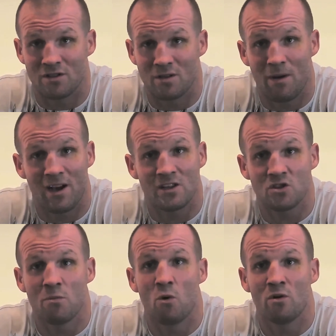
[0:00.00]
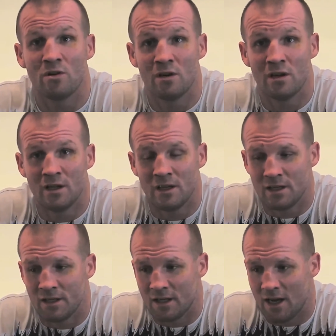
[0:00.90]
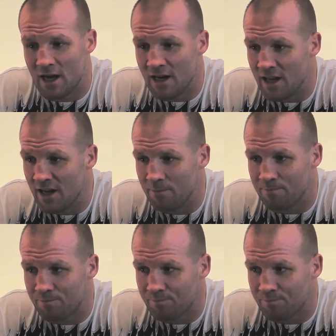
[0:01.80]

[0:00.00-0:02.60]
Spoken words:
back in smoking, and